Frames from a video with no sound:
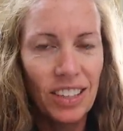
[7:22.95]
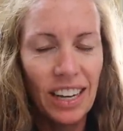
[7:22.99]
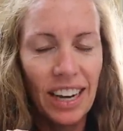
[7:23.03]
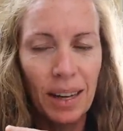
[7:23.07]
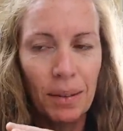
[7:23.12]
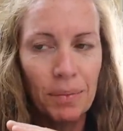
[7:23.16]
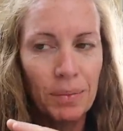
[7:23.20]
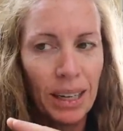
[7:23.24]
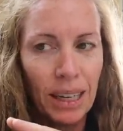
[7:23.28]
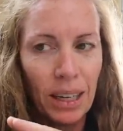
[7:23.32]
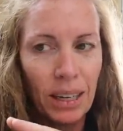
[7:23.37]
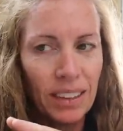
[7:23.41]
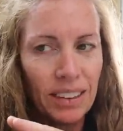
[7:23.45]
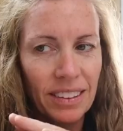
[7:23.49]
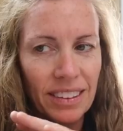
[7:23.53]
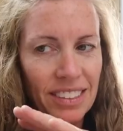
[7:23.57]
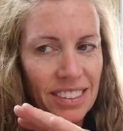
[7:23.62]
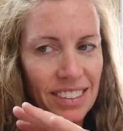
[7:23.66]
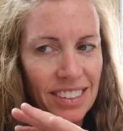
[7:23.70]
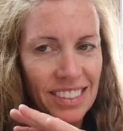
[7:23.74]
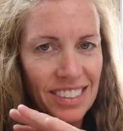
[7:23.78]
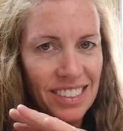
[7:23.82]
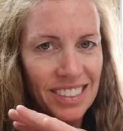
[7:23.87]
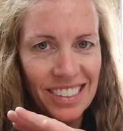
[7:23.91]
I'm like,
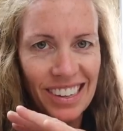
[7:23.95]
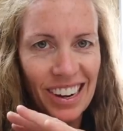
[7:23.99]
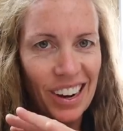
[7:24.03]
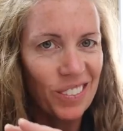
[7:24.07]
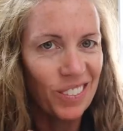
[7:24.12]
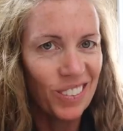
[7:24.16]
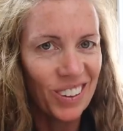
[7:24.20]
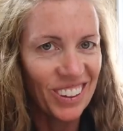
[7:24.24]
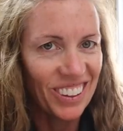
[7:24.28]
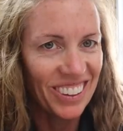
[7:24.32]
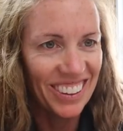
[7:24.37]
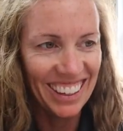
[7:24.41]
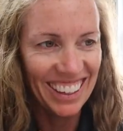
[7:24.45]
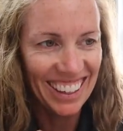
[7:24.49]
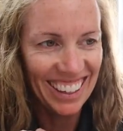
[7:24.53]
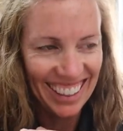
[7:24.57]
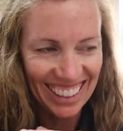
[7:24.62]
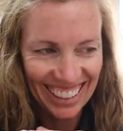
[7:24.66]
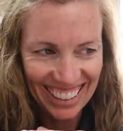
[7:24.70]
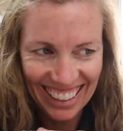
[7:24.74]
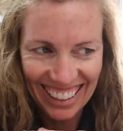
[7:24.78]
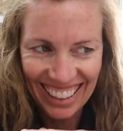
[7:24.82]
this is not worth it.